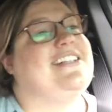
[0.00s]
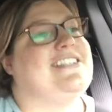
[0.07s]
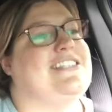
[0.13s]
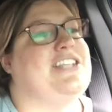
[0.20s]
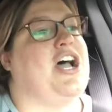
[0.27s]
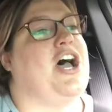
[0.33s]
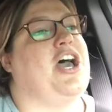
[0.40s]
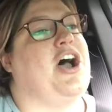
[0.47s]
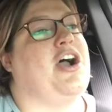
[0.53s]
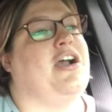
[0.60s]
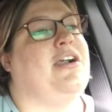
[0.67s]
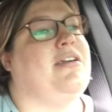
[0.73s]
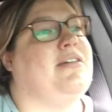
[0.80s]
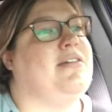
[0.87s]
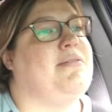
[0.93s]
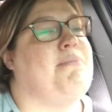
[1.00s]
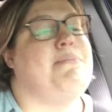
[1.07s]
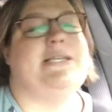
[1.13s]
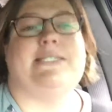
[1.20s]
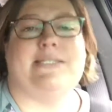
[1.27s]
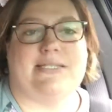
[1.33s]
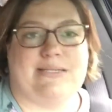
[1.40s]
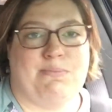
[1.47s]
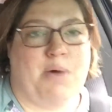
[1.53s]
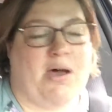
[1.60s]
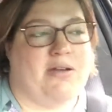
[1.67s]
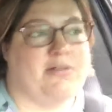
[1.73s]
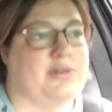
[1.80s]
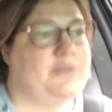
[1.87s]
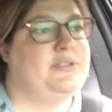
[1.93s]
It's not our business
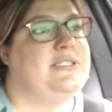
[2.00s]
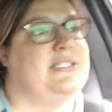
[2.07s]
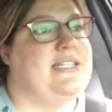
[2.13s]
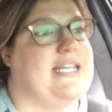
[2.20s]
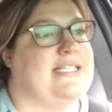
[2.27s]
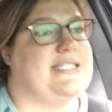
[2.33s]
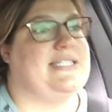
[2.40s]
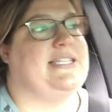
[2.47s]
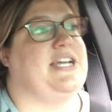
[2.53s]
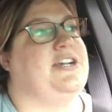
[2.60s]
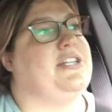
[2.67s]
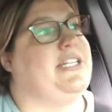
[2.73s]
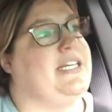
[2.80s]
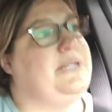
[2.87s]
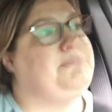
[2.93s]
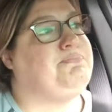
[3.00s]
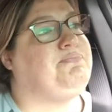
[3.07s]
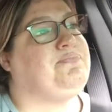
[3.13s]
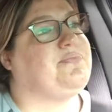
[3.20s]
model necessarily,